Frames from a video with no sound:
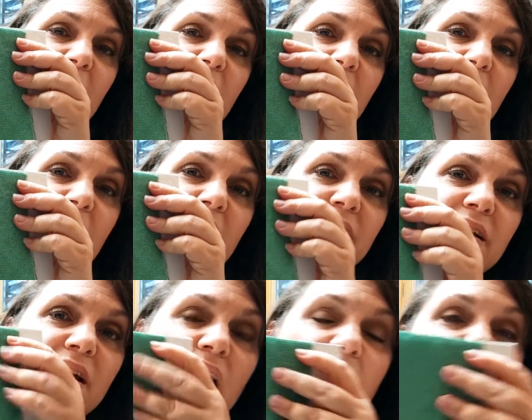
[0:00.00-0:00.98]
And
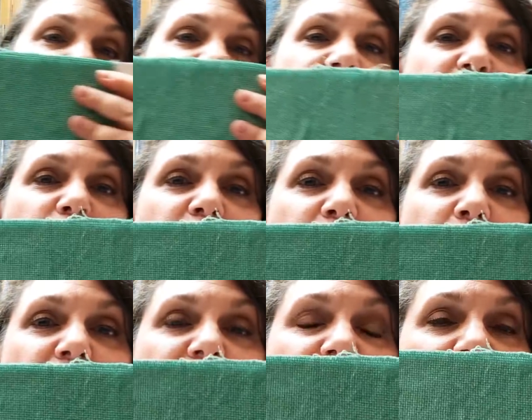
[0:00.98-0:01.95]
uh, I got this really
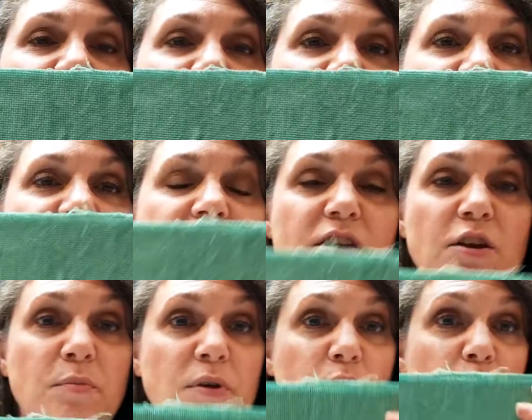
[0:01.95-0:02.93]
pretty green that I think
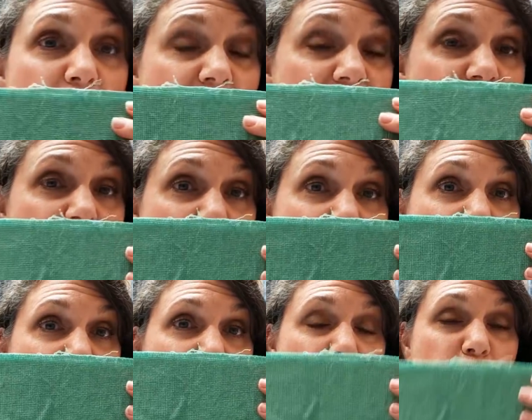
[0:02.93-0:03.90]
could be really
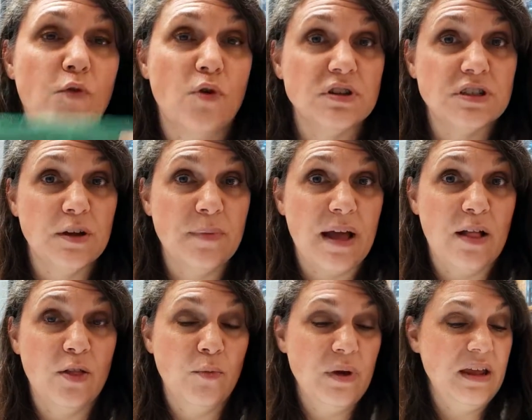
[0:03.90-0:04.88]
cute for some
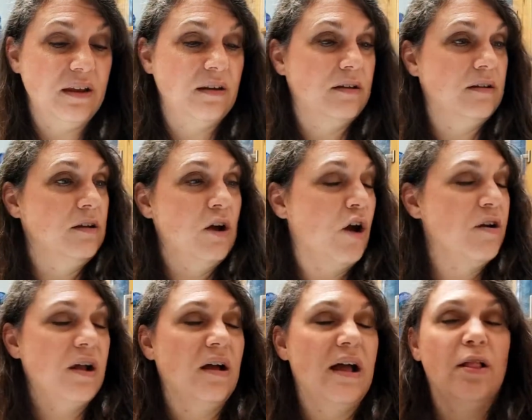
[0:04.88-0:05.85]
Halloween. Or
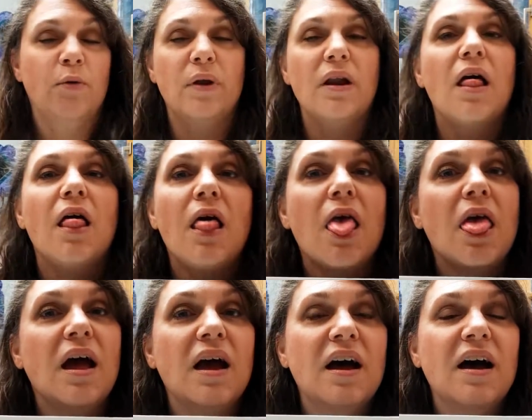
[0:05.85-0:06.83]
not Halloween.
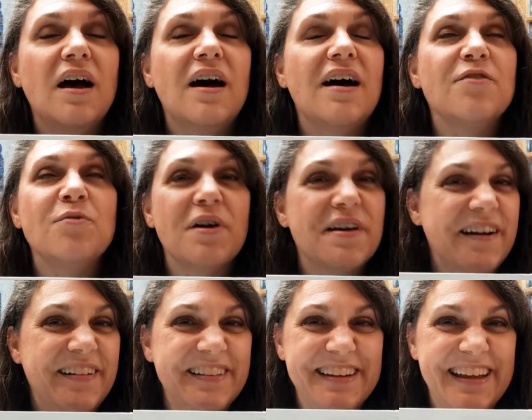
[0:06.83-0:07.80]
Wrong
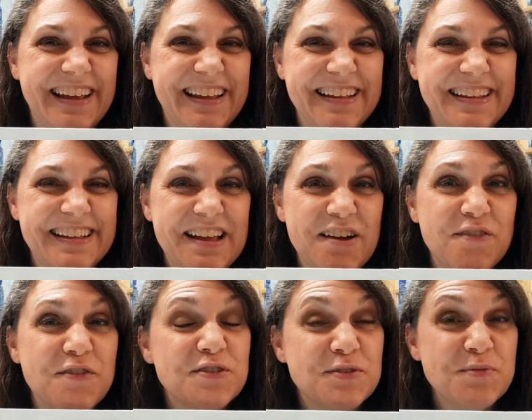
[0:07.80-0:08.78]
holiday.
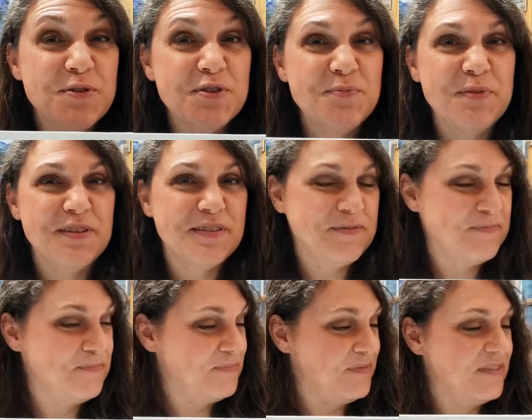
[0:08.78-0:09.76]
For some Christmas
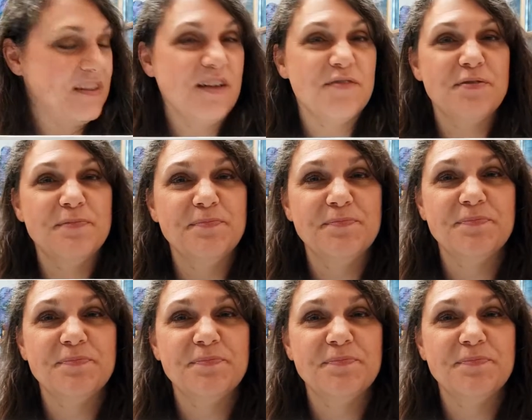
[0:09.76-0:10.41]
stuff.